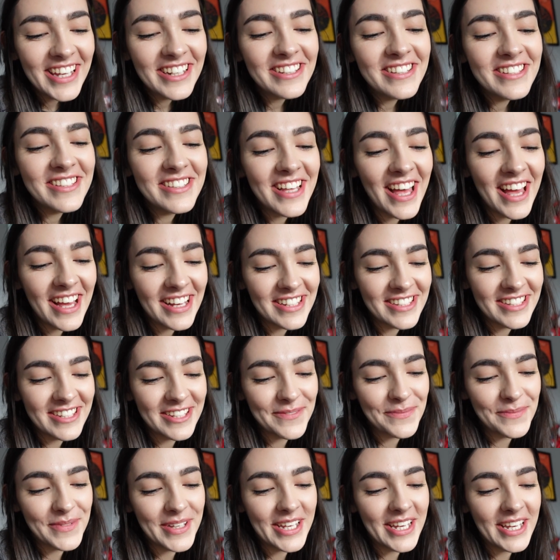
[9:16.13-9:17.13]
he just
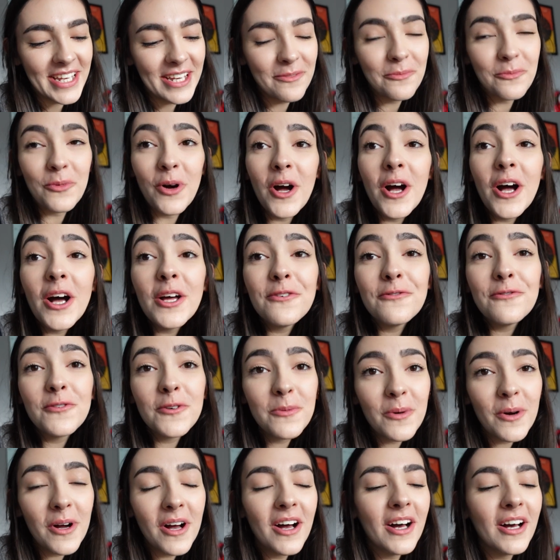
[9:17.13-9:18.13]
texted me word for
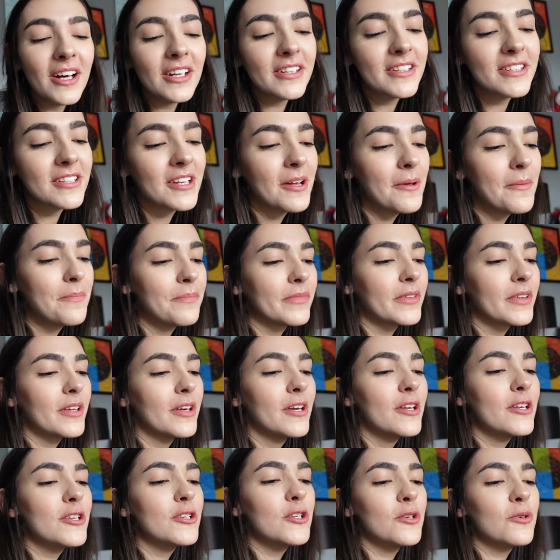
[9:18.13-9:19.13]
word
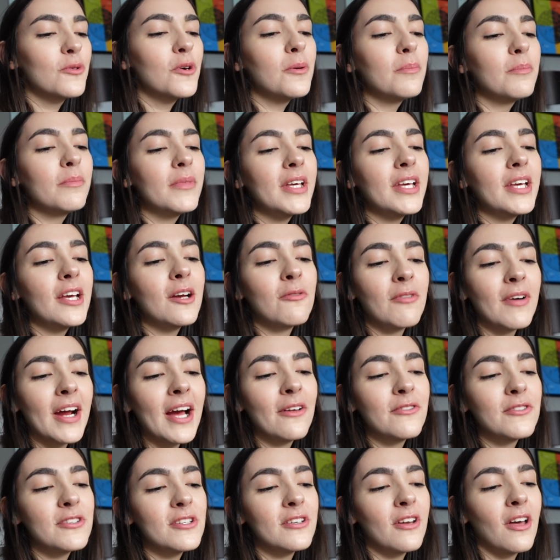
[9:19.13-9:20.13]
do you want me
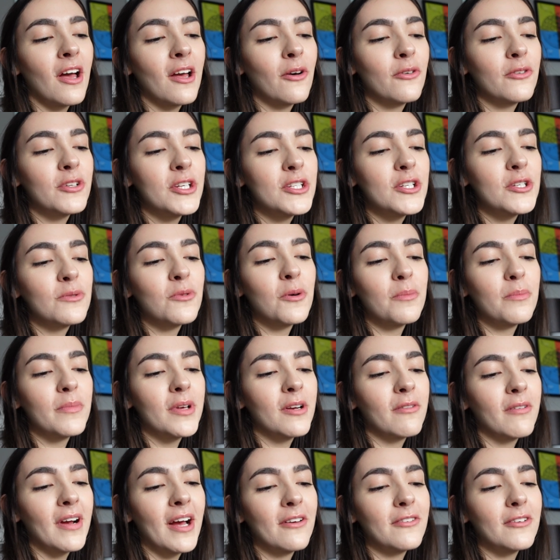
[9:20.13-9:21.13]
around tonight or did you want me
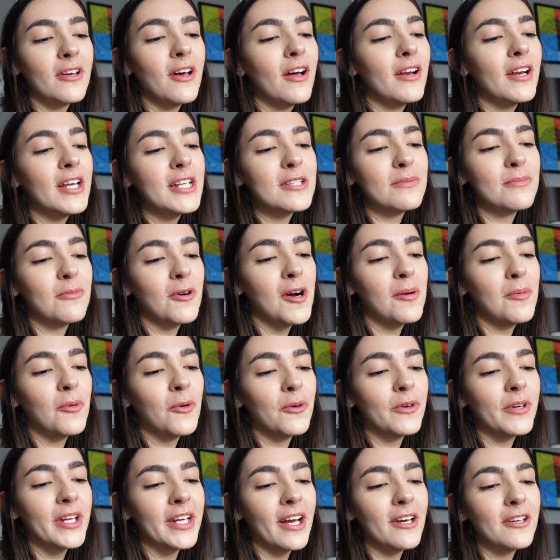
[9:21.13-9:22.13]
around early tomorrow
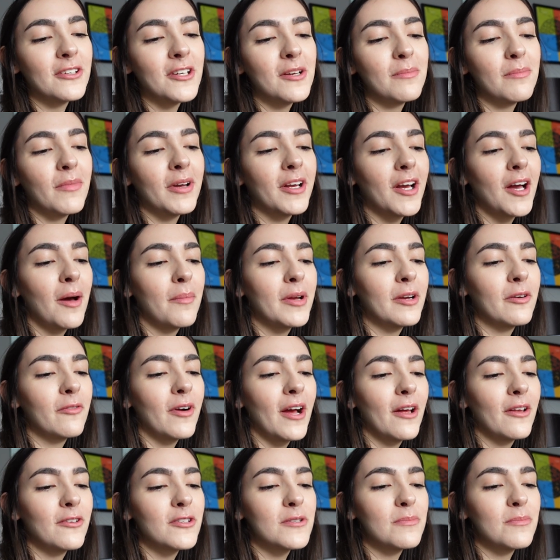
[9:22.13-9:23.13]
morning? I don't mind coming
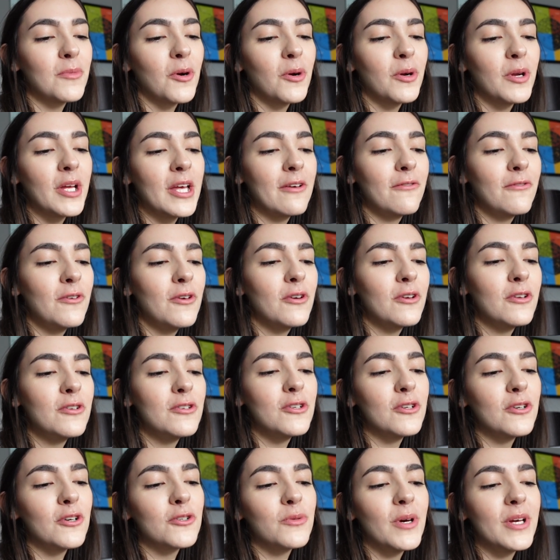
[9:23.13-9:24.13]
round tomorrow if you can
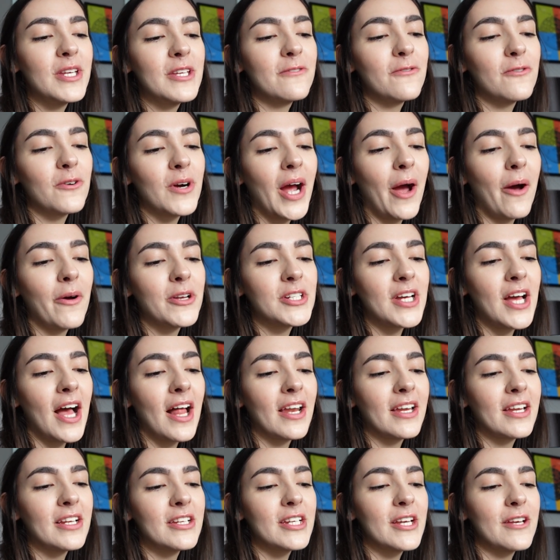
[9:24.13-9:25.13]
do your 24 hour
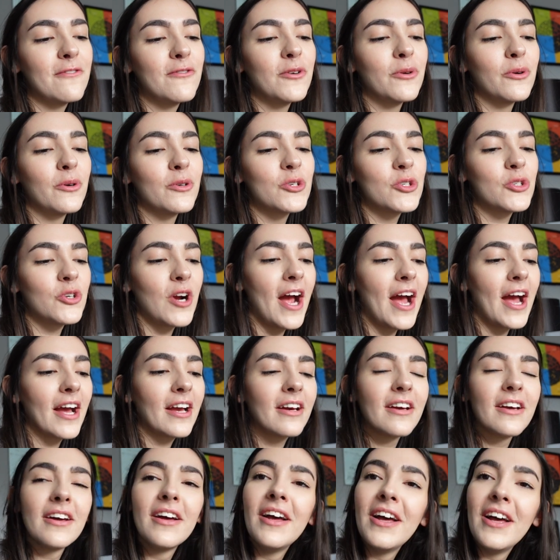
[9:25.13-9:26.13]
challenge if you're on
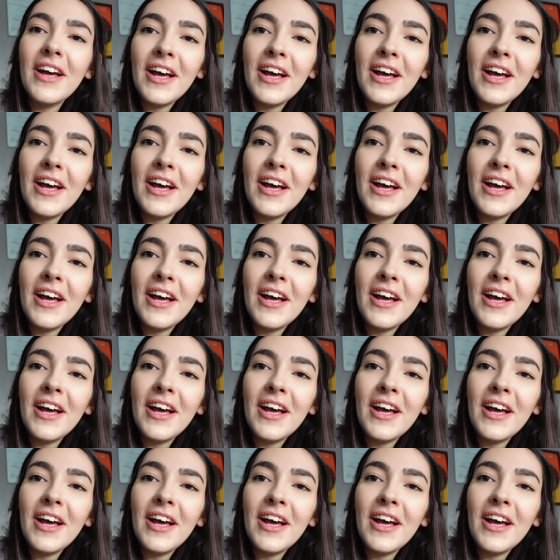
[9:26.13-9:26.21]
track.